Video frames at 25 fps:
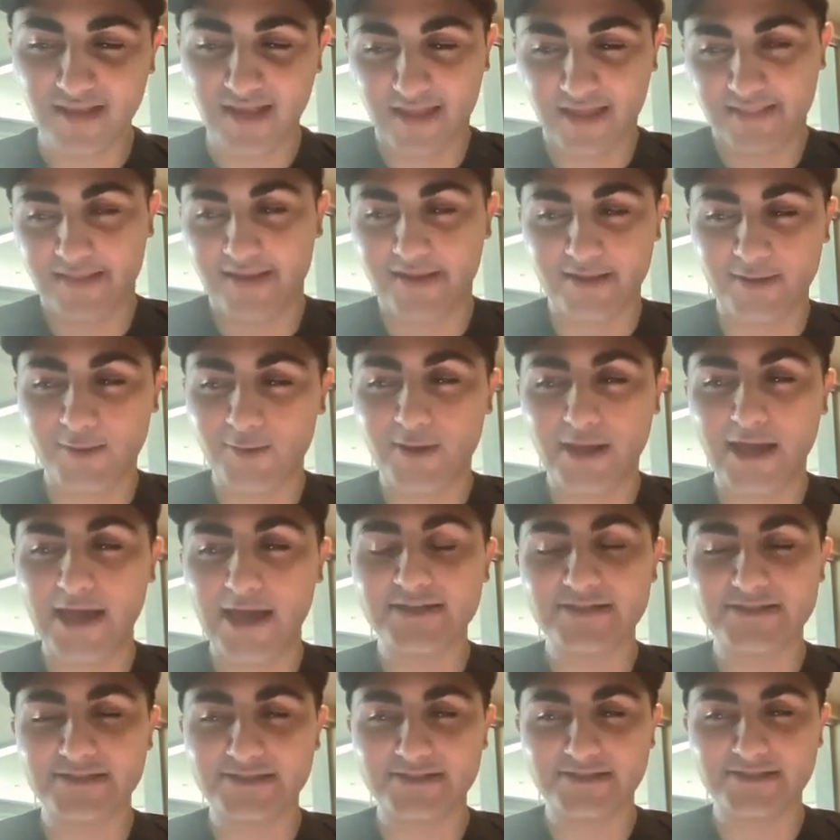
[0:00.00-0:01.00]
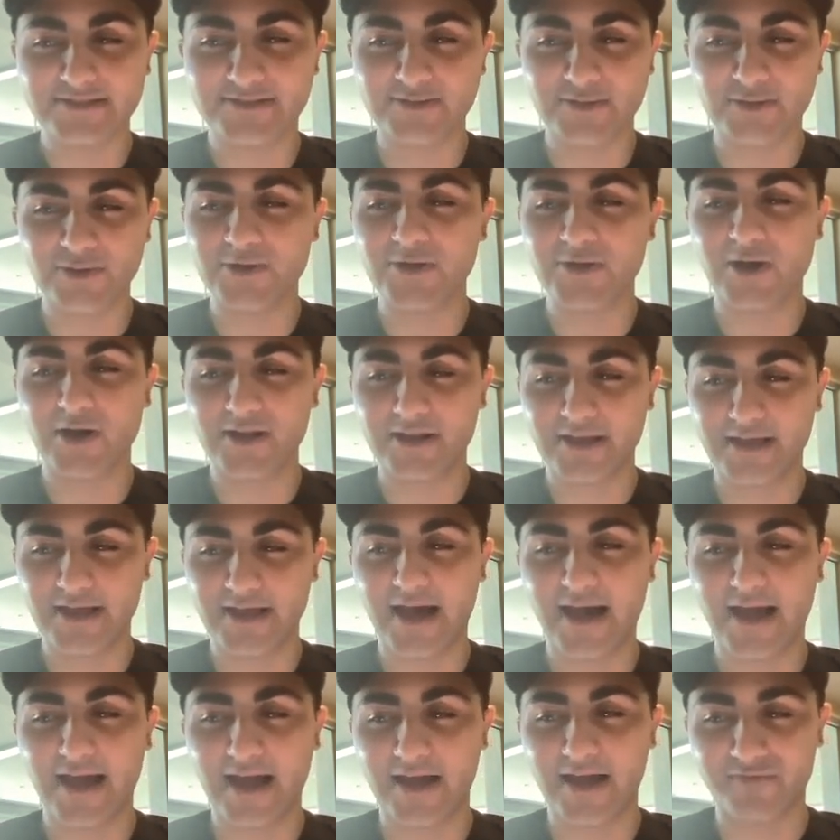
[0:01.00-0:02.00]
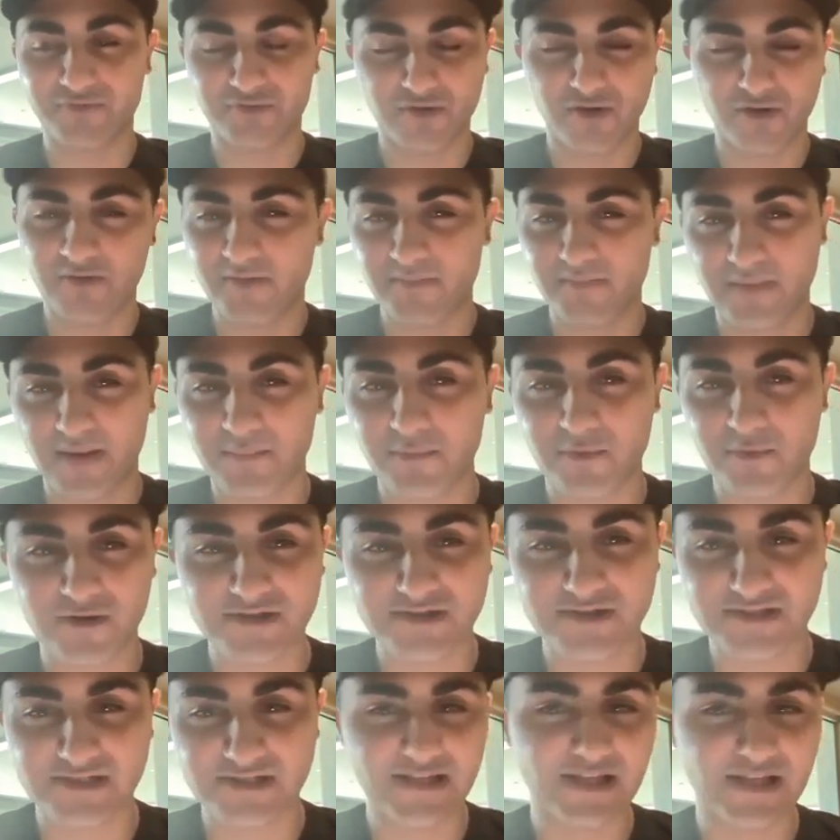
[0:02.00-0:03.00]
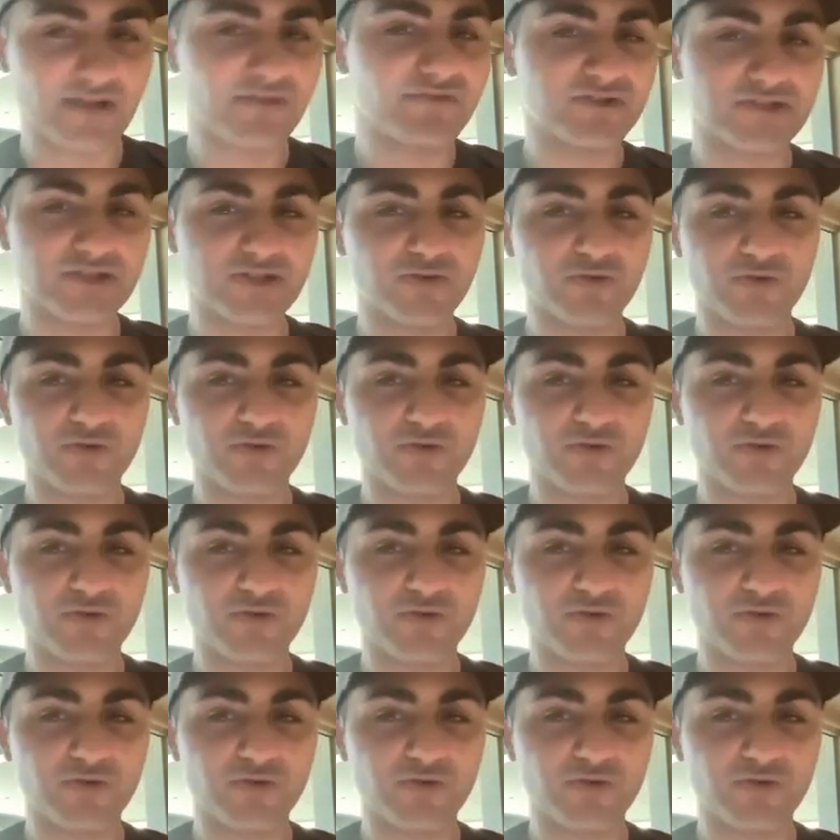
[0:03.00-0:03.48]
and like, you can't just turn on a guy after all the memories he gives you.